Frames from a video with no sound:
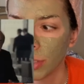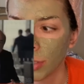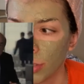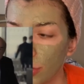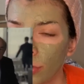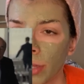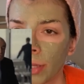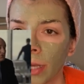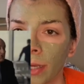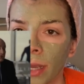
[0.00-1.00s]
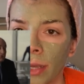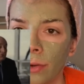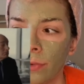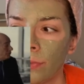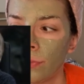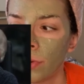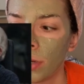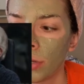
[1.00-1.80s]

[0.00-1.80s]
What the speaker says: You know, like that kind of